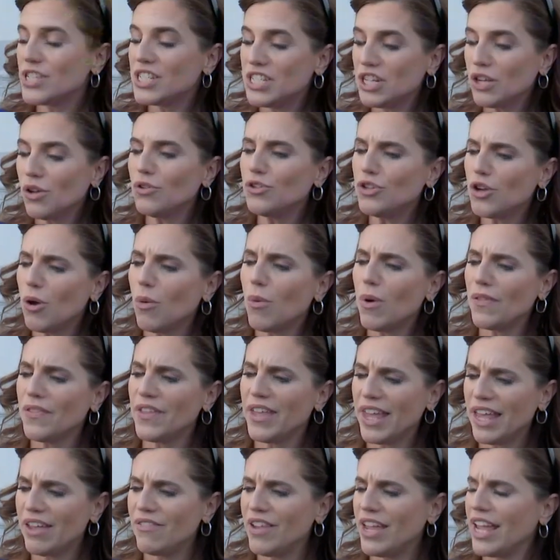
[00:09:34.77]
still don't want
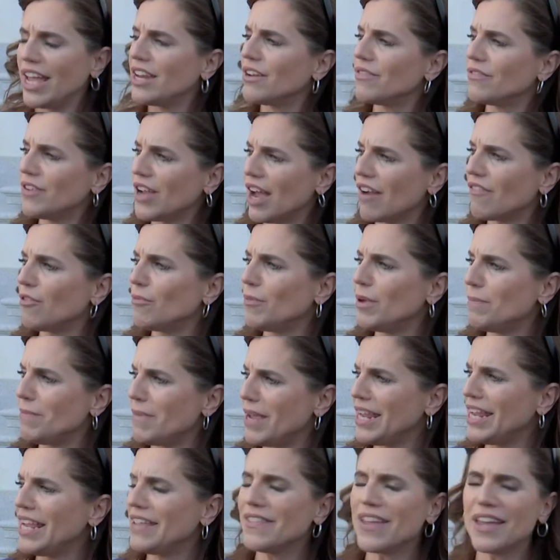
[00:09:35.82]
the heavy hand of government
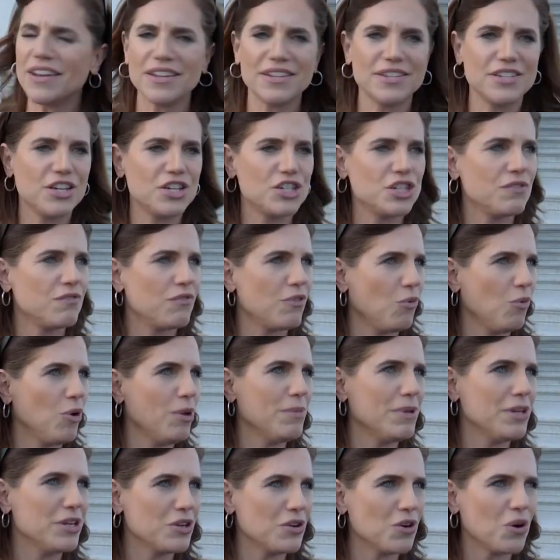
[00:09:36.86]
making that decision for
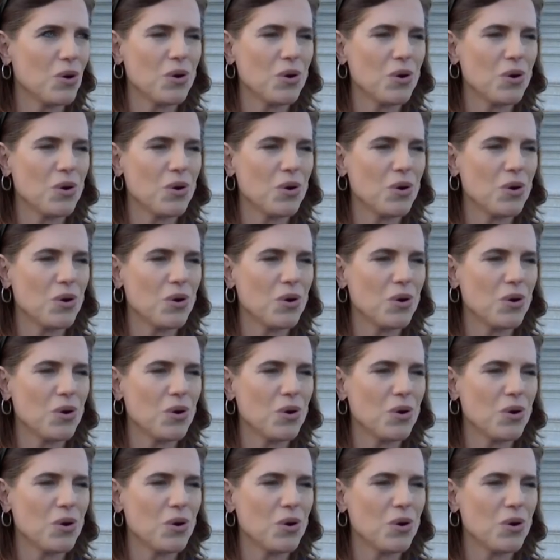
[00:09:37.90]
women and